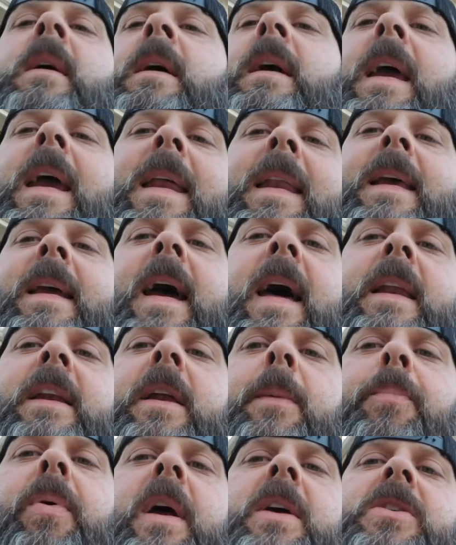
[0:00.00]
any kind
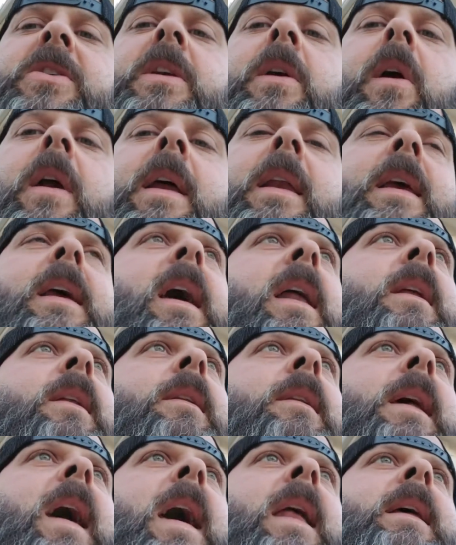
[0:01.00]
of depression, or any kind of
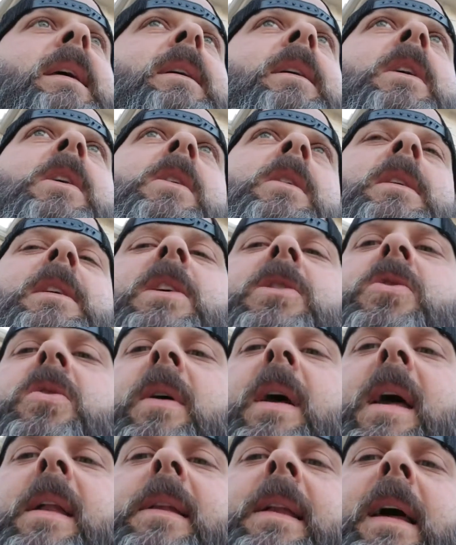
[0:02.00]
anxiety. Get
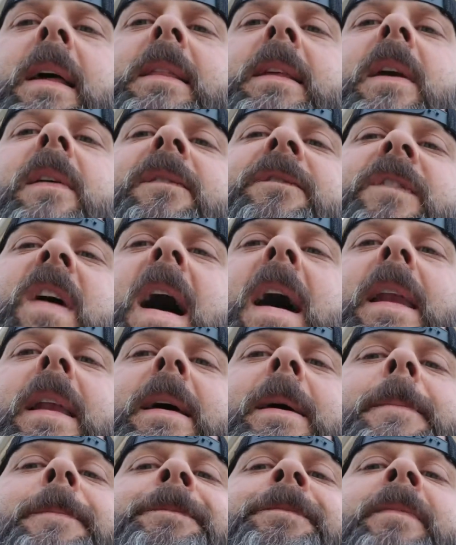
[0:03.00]
your ass out there and fight
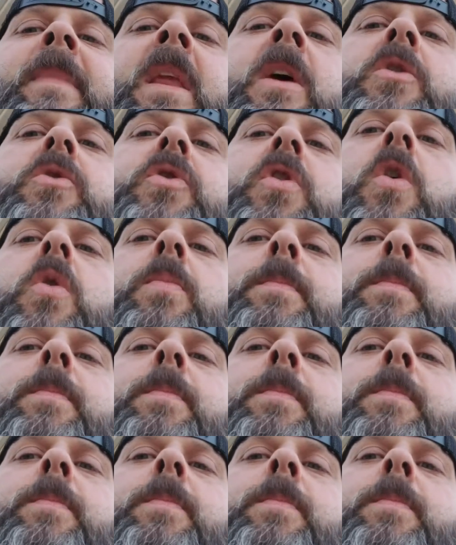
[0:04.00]
it. Do